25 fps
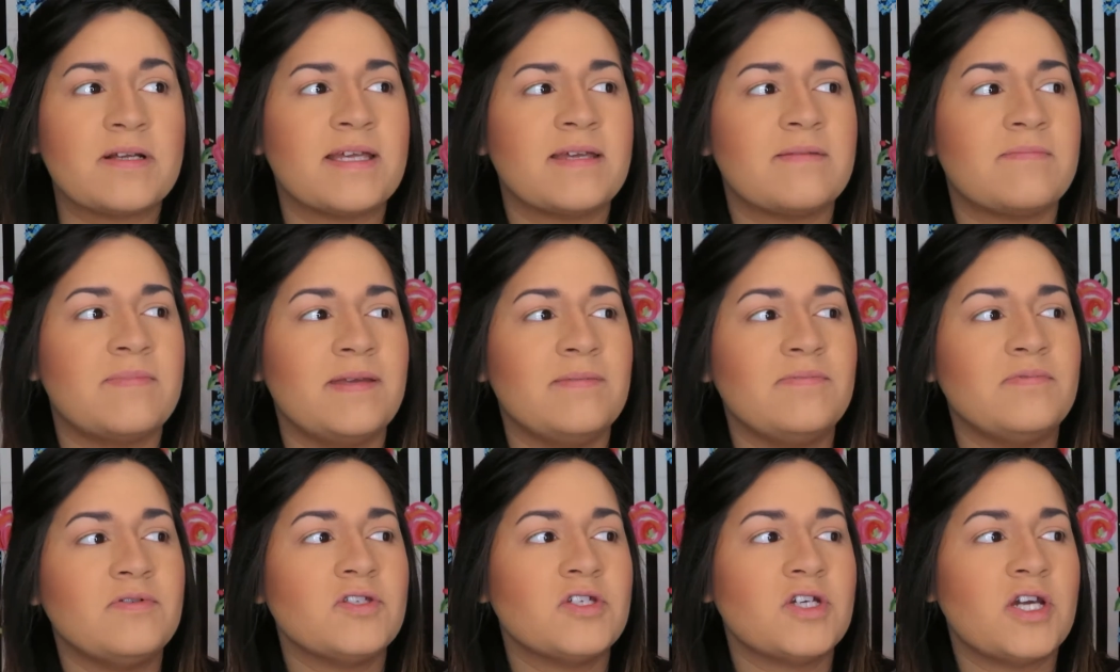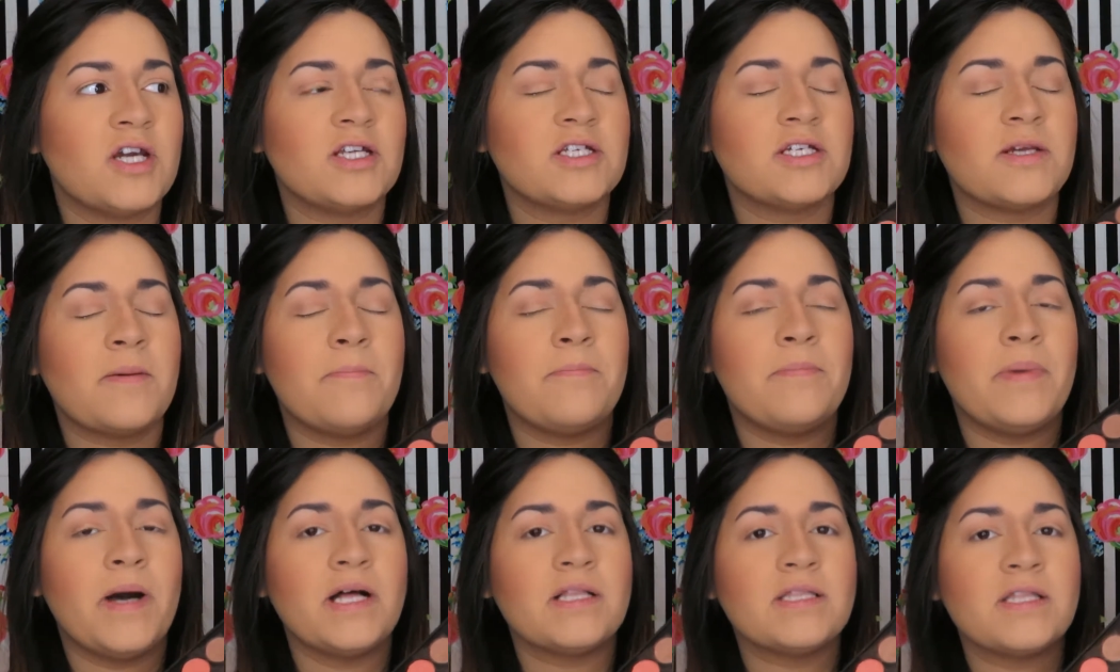Like people charge a
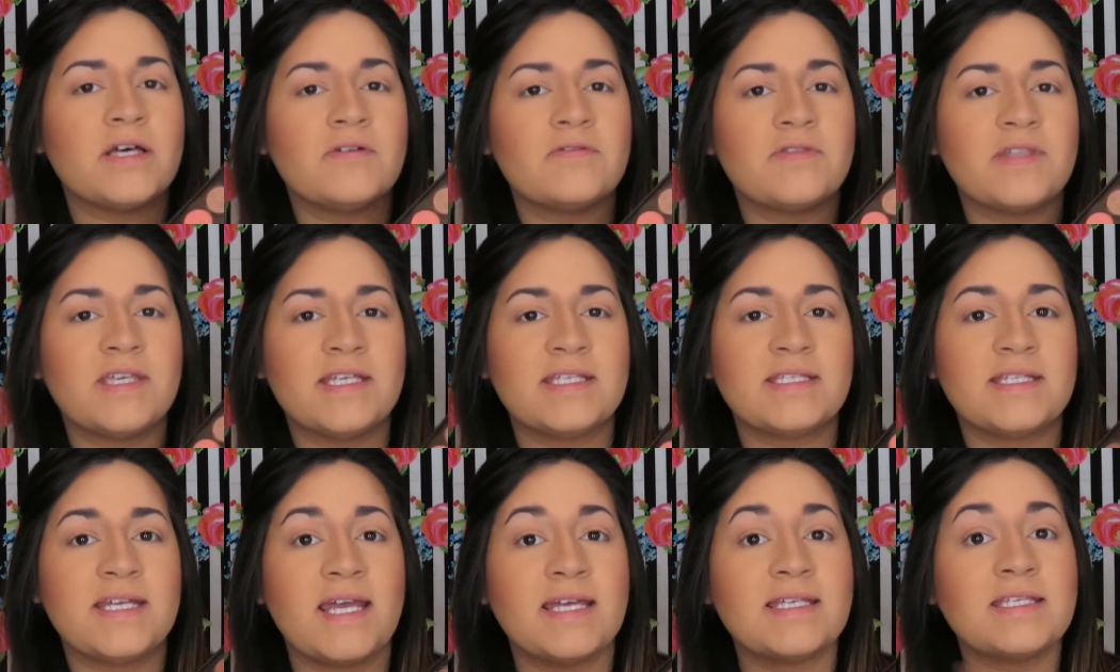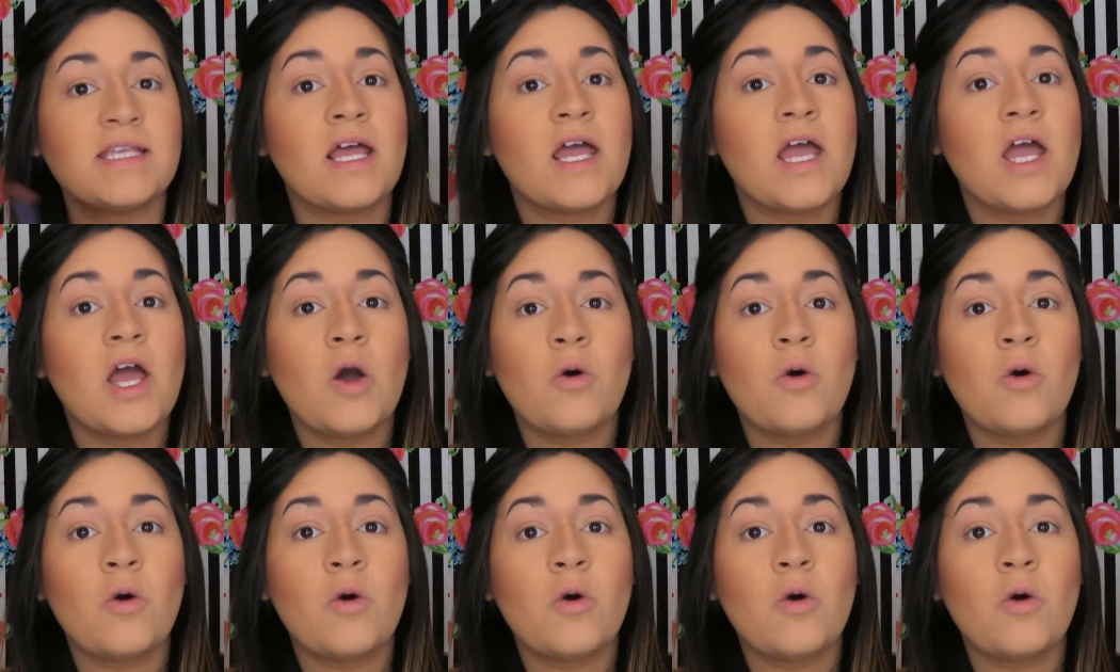buttload these days,